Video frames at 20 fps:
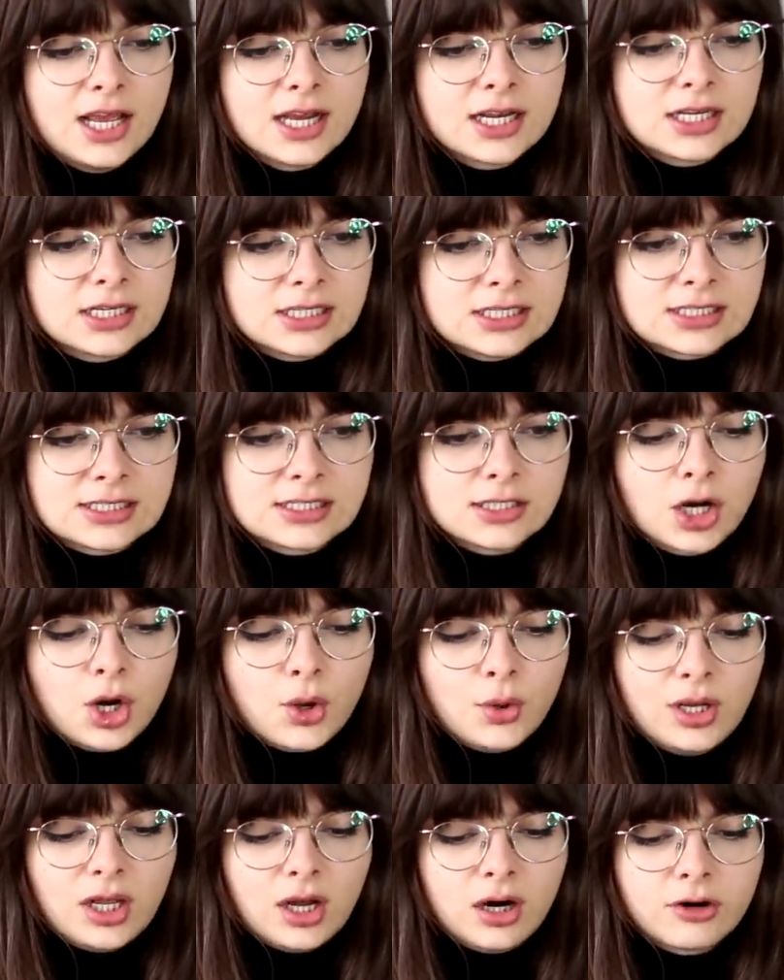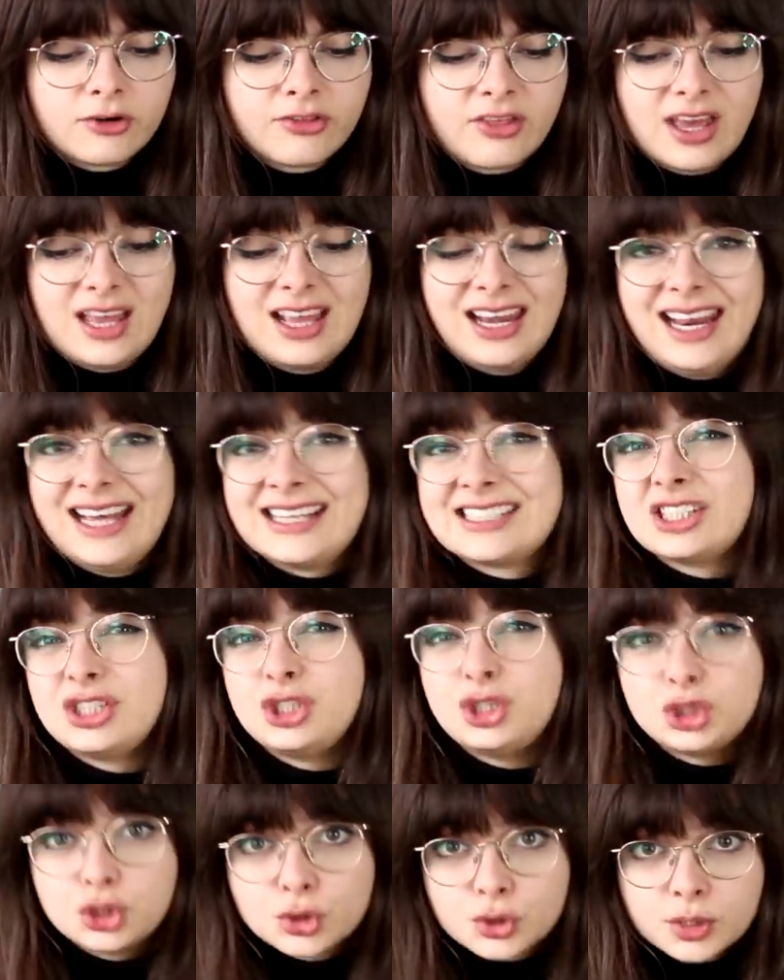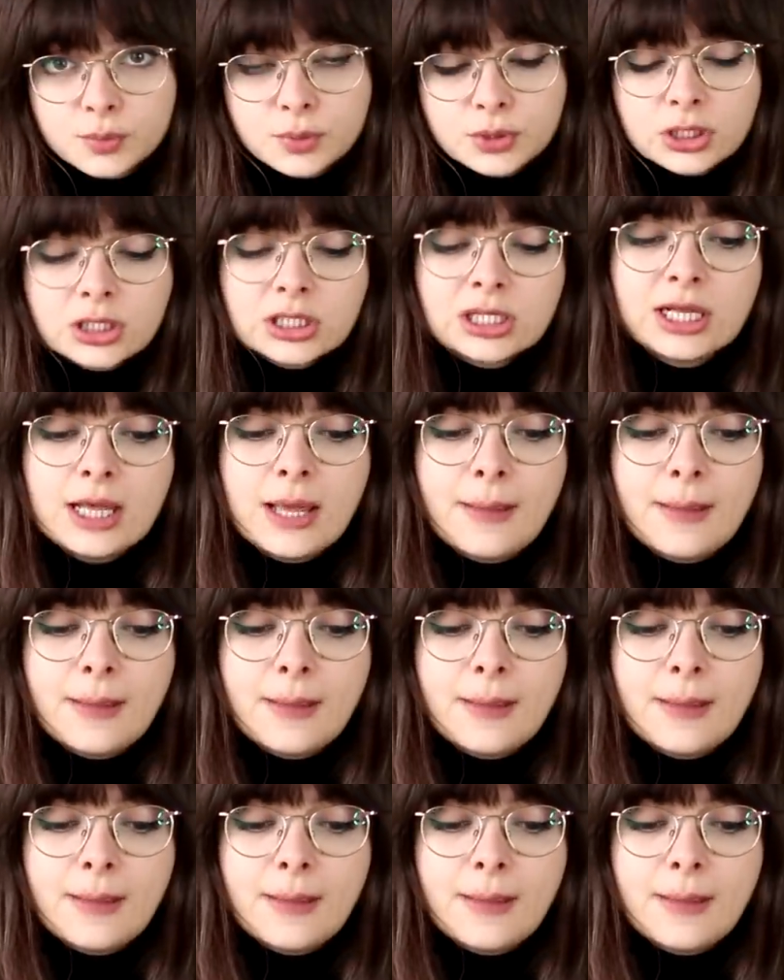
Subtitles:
because not only are they less durable,